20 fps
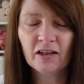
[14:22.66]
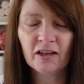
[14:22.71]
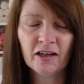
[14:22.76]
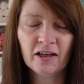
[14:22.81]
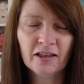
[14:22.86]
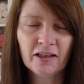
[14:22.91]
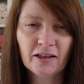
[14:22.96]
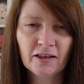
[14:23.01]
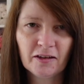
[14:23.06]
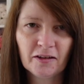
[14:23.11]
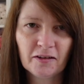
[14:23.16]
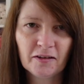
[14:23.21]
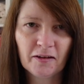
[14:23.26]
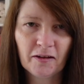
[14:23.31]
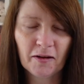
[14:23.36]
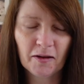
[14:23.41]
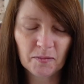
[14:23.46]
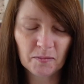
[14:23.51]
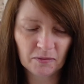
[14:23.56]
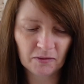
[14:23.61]
another
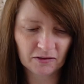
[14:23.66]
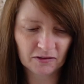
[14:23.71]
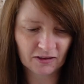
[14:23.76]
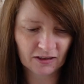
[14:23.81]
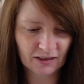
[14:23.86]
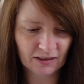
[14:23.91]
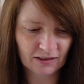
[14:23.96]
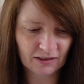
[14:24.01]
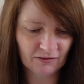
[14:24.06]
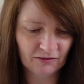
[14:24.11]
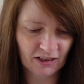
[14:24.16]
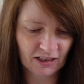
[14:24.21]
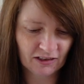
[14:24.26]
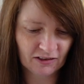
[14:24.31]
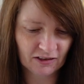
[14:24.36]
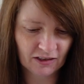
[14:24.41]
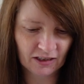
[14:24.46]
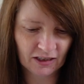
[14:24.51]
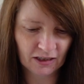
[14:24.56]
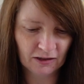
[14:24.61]
slow project I've had
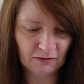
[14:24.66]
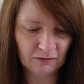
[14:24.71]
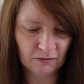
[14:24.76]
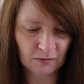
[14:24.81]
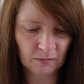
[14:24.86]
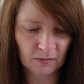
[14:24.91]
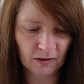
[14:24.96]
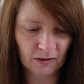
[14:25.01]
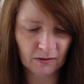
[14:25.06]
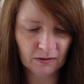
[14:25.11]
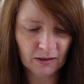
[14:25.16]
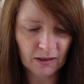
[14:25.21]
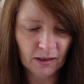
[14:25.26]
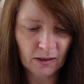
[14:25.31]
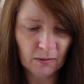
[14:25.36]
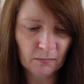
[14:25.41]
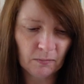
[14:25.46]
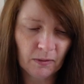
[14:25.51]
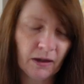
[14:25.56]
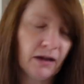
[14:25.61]
on the go for a while.
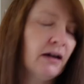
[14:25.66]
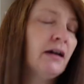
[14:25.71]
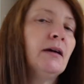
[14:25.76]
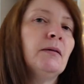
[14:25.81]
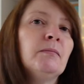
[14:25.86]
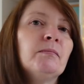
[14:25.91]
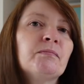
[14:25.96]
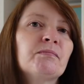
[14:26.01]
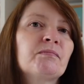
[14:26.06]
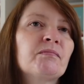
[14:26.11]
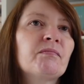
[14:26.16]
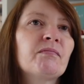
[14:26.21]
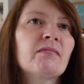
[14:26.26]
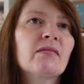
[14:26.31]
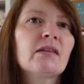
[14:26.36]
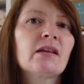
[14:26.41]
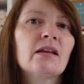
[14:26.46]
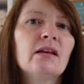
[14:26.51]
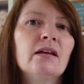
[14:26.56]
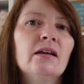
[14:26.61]
But
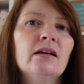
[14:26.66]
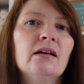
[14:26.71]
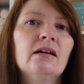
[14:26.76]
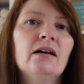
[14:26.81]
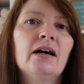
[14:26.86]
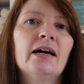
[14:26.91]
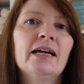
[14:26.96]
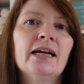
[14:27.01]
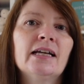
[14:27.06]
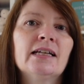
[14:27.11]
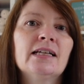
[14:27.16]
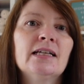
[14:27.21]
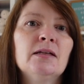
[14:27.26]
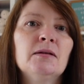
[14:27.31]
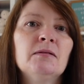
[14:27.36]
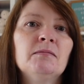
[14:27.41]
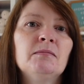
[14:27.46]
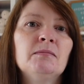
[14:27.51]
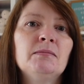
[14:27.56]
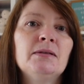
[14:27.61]
I had
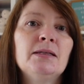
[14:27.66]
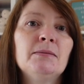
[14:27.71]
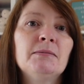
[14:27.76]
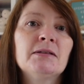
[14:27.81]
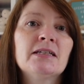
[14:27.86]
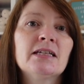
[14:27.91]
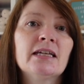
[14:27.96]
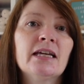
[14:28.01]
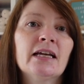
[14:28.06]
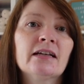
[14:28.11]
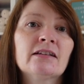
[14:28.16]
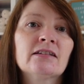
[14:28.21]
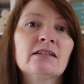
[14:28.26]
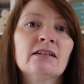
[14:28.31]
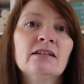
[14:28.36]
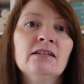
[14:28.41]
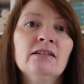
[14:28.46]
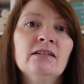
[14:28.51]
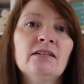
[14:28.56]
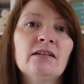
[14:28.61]
Liberty
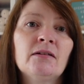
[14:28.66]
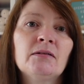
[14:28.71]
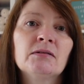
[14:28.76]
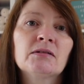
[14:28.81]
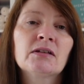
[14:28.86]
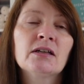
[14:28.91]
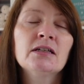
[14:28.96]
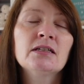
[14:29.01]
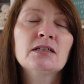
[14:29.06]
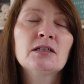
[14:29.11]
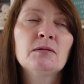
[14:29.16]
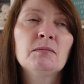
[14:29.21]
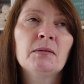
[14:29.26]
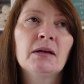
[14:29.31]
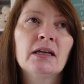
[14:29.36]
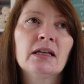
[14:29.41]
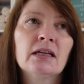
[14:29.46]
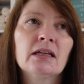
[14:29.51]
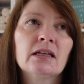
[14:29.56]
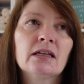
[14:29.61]
Hexagons. I was going to
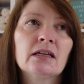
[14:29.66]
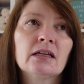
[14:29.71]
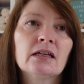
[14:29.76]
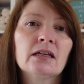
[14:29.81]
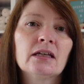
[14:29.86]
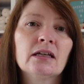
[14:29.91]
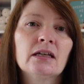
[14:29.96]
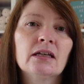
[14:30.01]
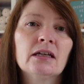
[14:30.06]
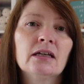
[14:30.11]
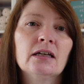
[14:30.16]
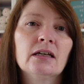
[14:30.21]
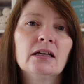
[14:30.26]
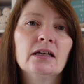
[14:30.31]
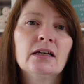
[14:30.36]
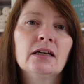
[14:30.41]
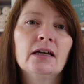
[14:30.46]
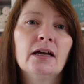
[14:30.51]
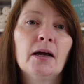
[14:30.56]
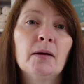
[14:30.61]
make
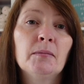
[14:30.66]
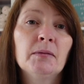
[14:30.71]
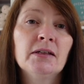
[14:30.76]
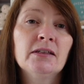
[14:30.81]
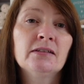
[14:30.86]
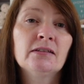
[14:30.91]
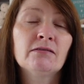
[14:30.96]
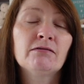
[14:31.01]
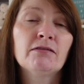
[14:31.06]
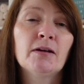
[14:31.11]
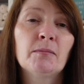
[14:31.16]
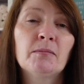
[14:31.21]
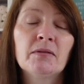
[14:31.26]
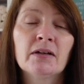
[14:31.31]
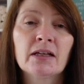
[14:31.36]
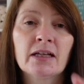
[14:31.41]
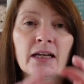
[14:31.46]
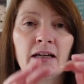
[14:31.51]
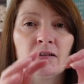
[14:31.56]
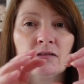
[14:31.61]
a piece of
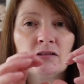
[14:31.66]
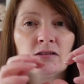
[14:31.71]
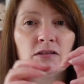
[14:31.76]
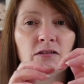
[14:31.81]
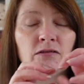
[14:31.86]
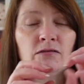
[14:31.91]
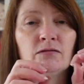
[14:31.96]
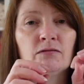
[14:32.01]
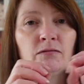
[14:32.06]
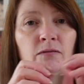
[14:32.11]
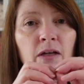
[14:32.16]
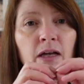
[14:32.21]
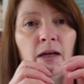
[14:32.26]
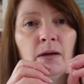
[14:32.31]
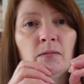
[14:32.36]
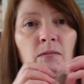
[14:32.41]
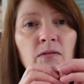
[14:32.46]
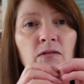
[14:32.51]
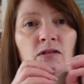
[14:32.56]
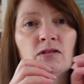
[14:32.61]
fabric out of,
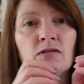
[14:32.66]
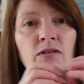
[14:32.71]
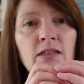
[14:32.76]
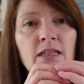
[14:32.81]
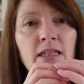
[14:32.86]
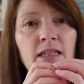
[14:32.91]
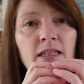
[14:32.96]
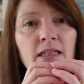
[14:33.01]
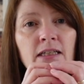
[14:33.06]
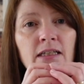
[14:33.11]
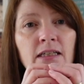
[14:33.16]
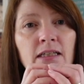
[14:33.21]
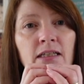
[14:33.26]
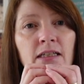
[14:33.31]
with joining